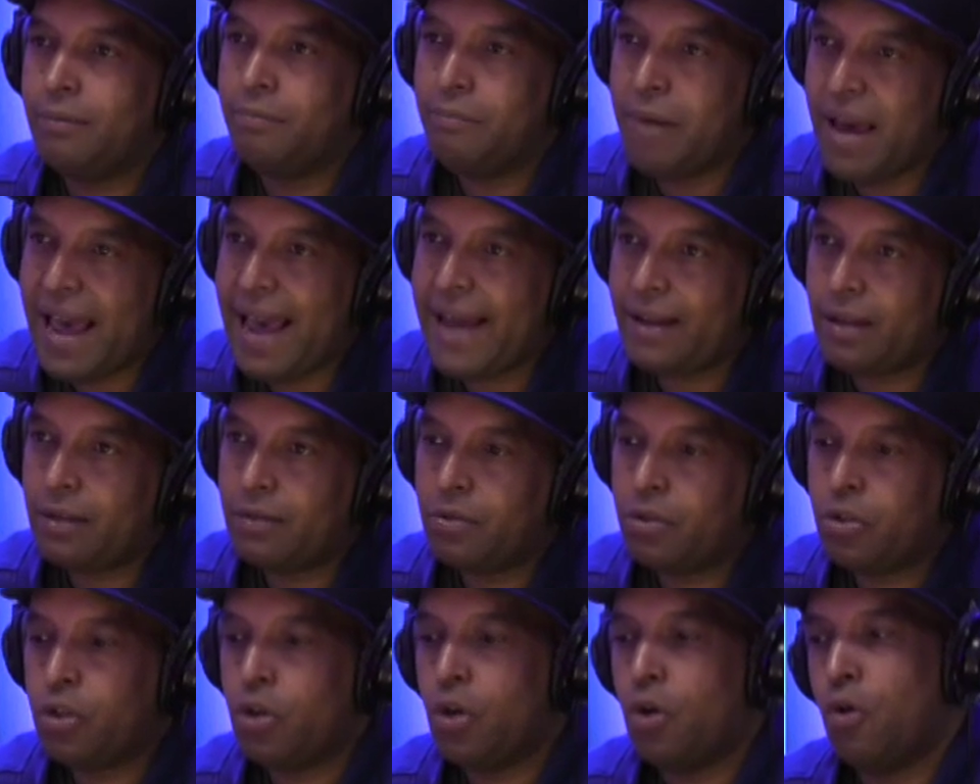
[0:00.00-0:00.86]
back.
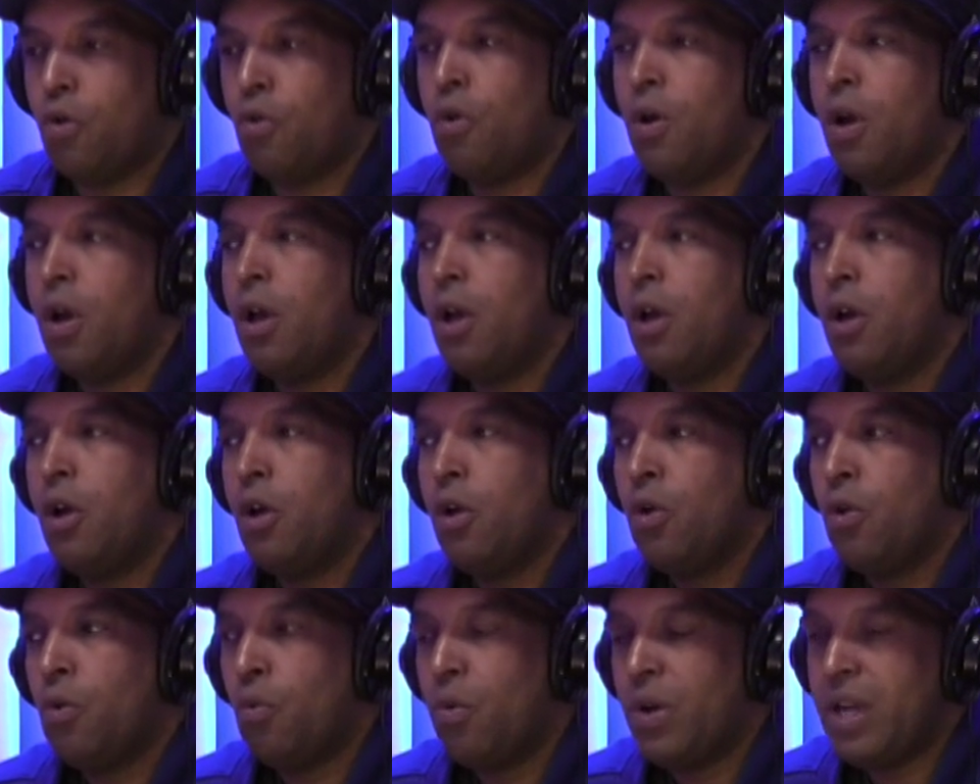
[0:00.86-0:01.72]
So
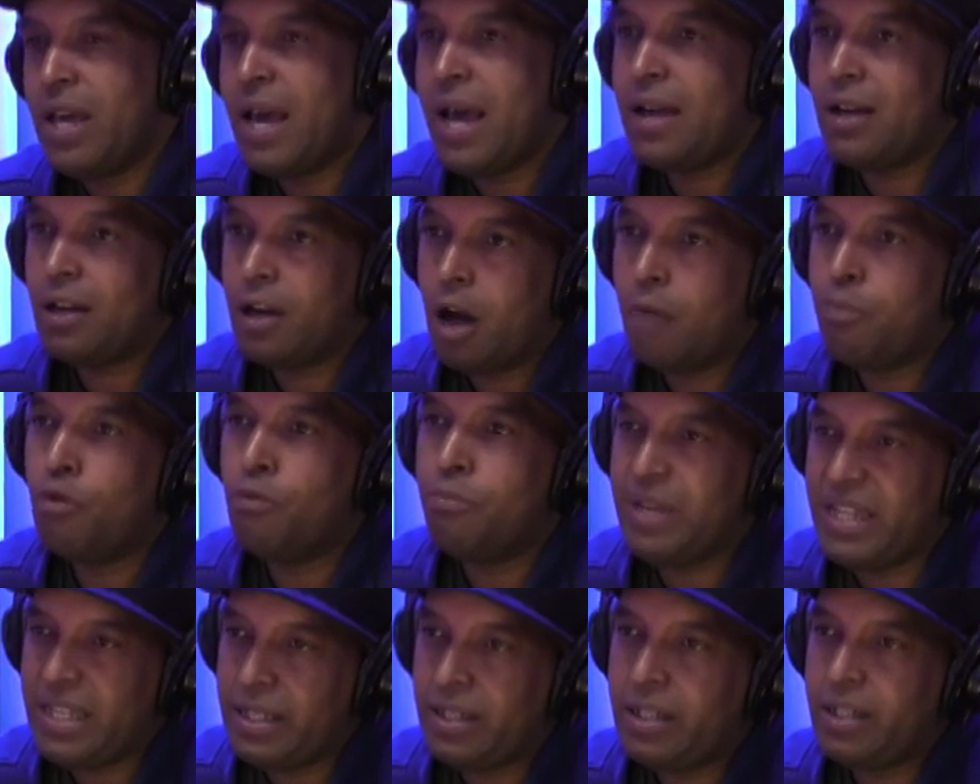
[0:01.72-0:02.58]
we had a couple
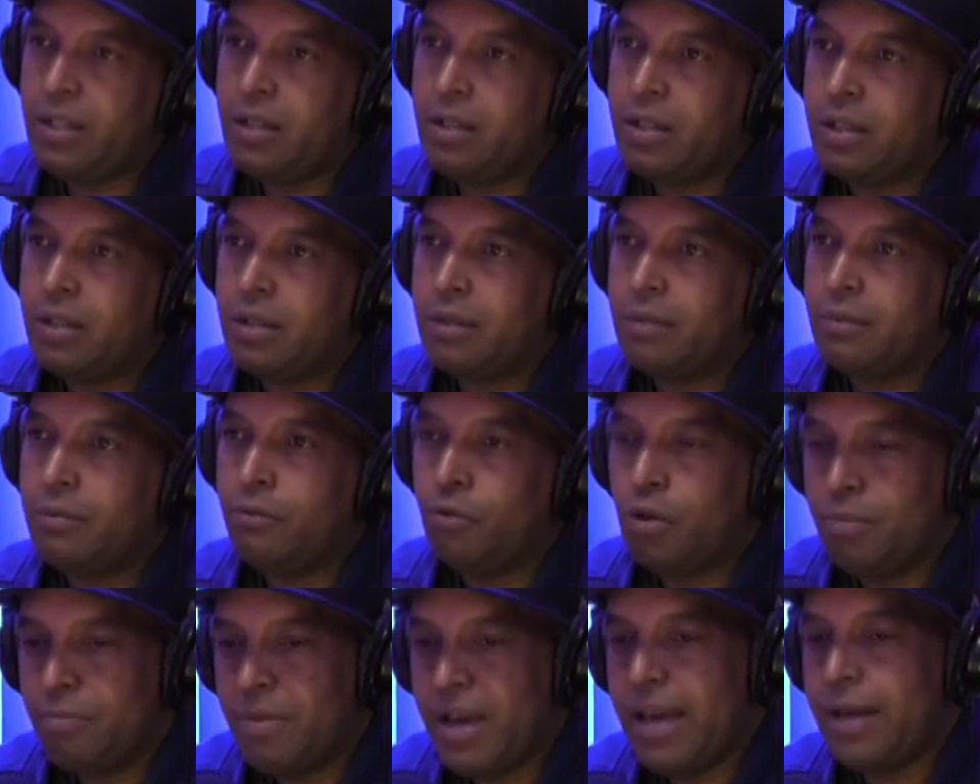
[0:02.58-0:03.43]
meetings.
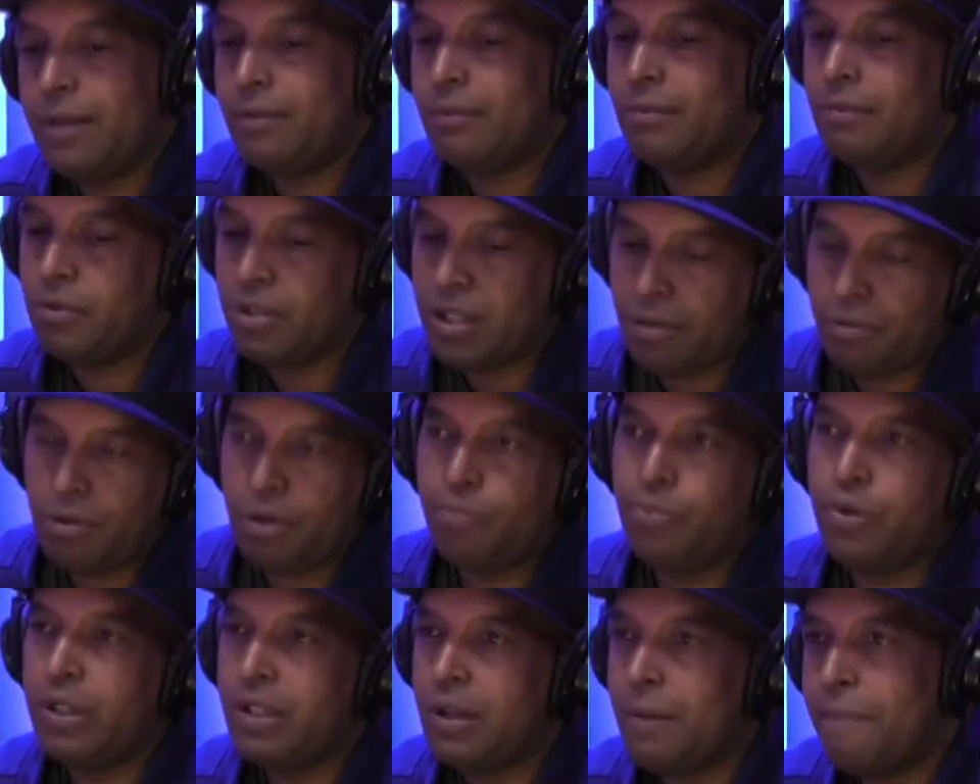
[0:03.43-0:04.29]
We met. Was able to
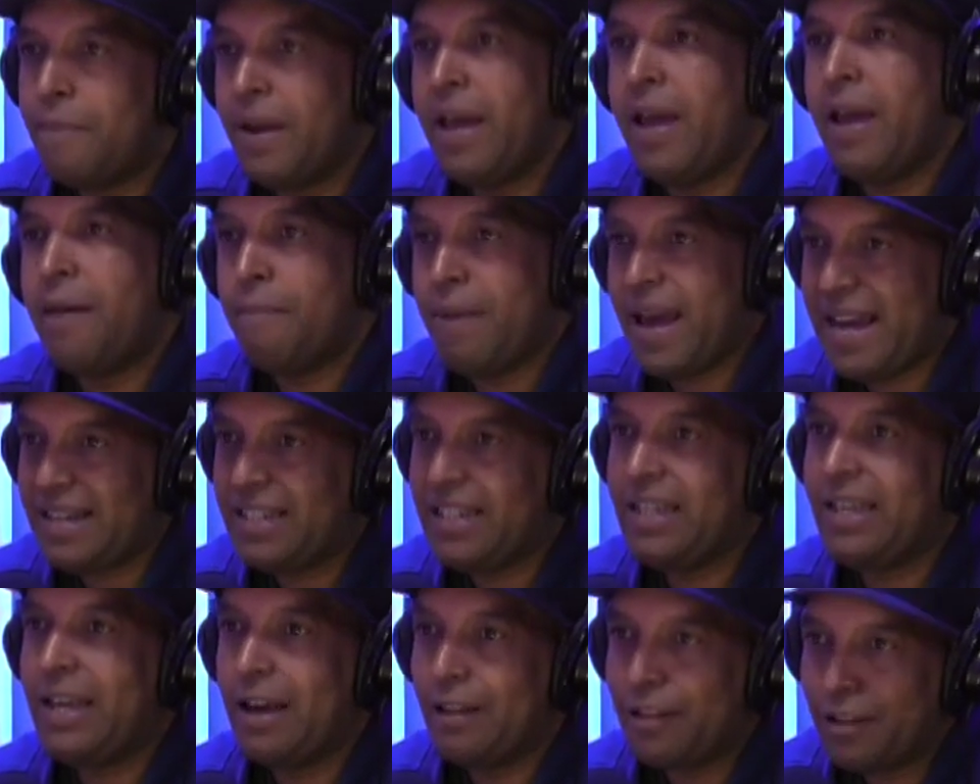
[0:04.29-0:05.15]
put the band back
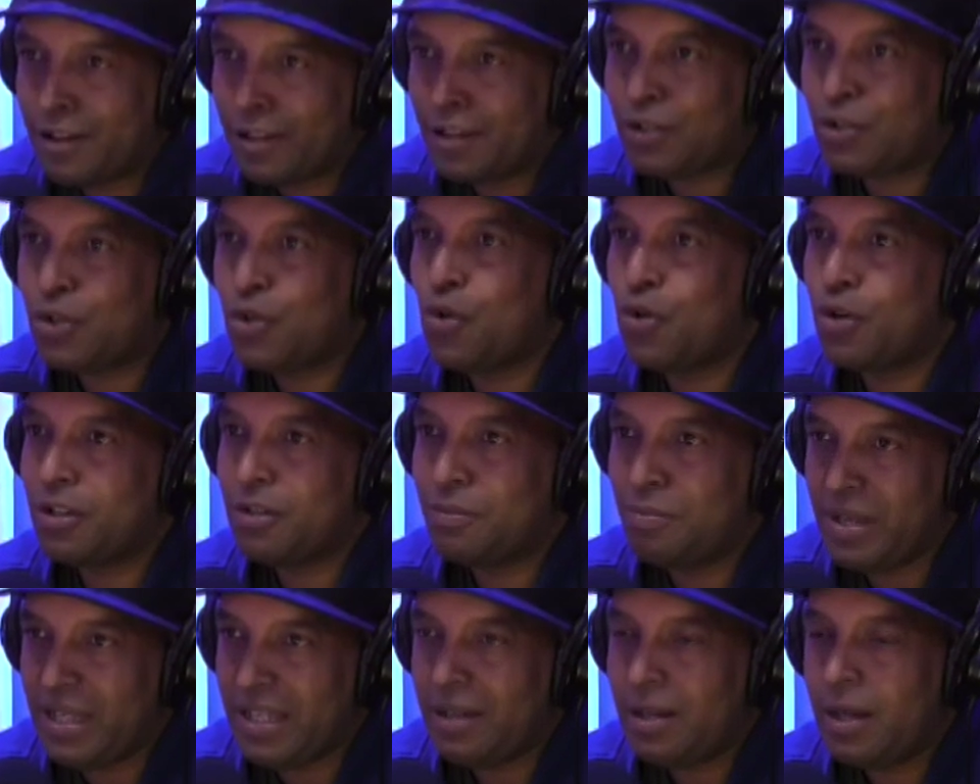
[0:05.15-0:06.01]
together, so to
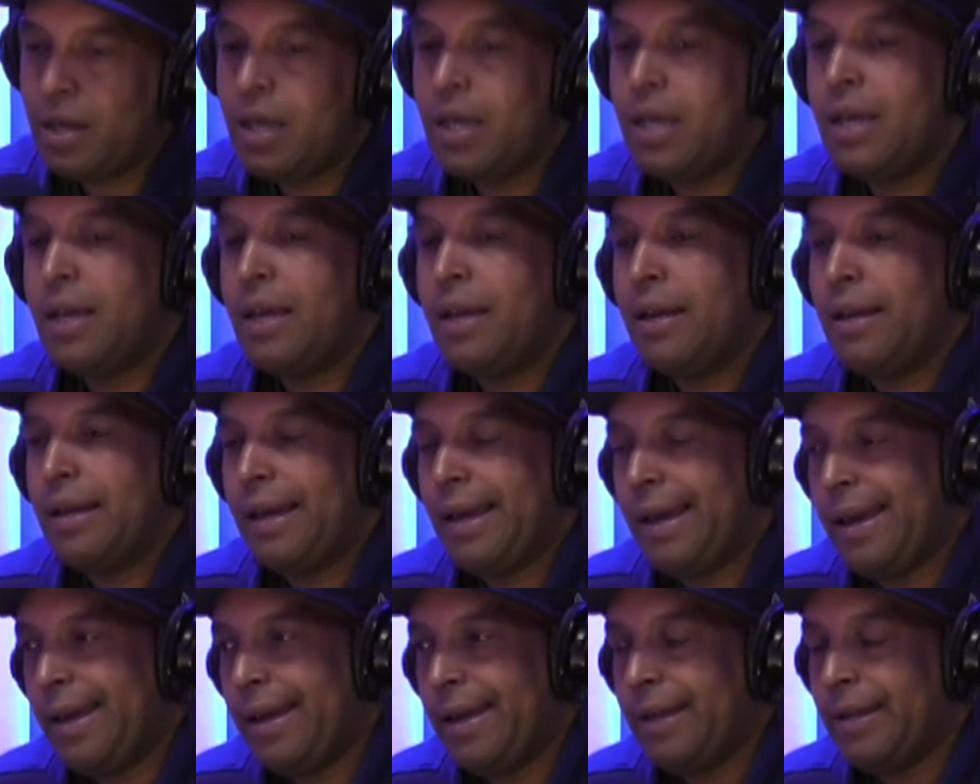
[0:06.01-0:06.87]
mm-hmm. speak,
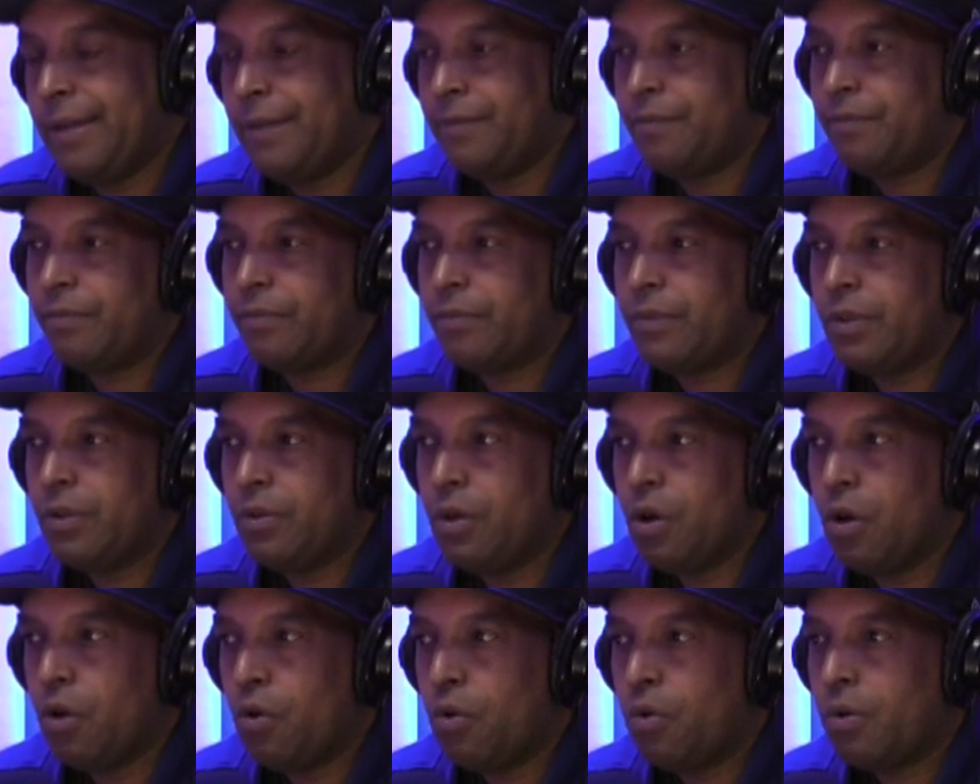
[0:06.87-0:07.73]
and you
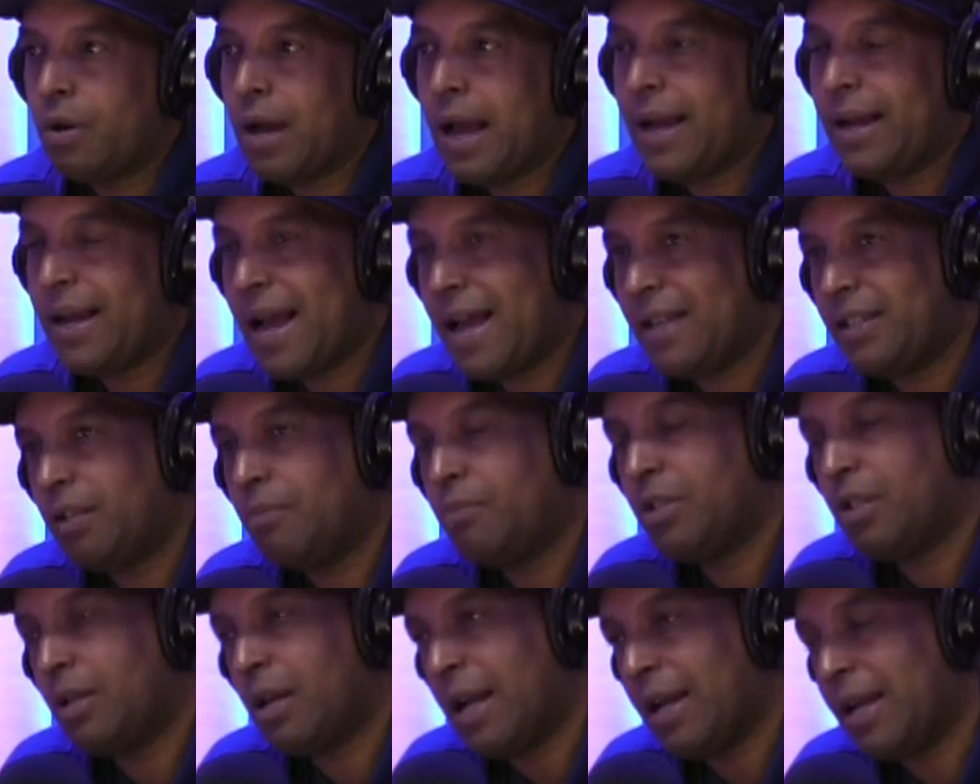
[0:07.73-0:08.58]
know, I got
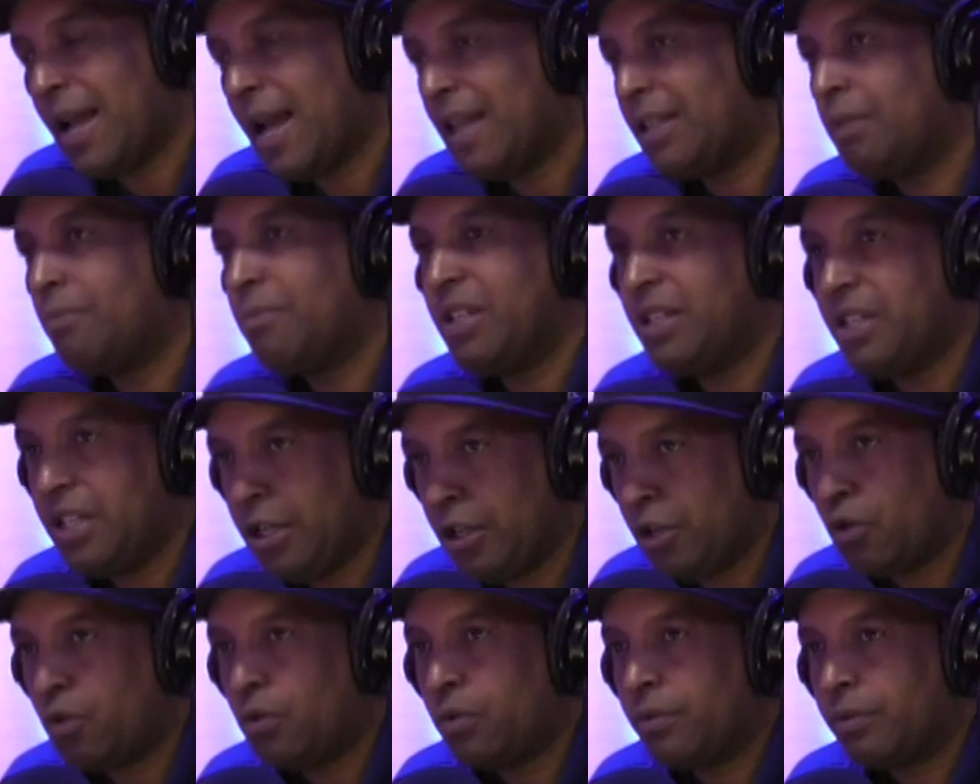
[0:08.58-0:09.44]
them. I got them a
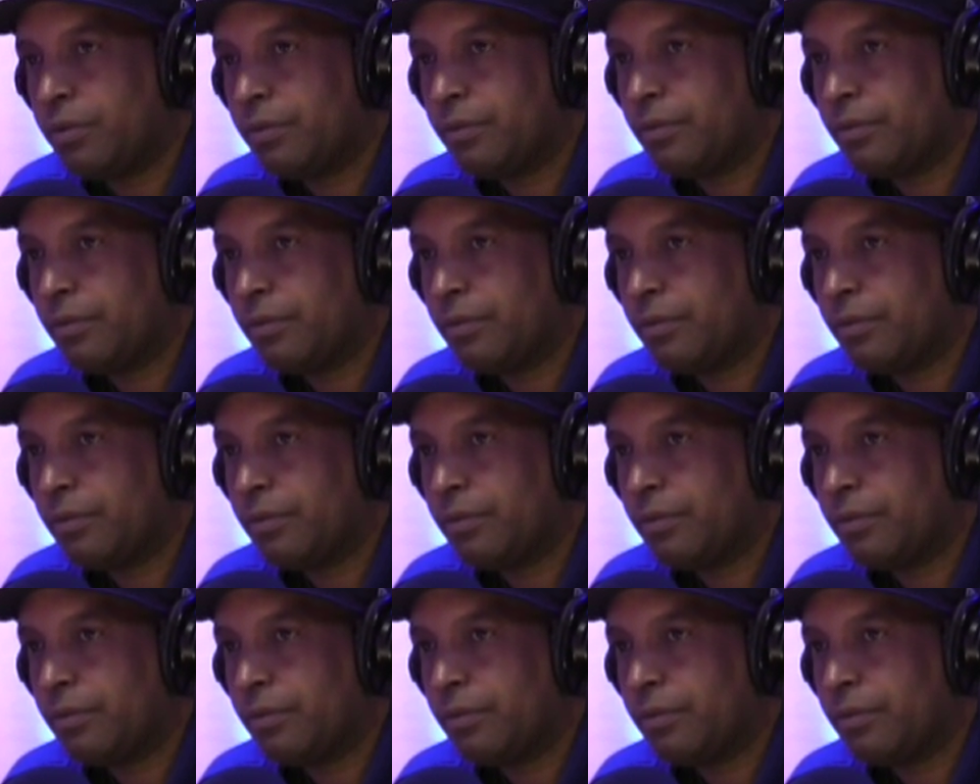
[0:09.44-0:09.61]
deal.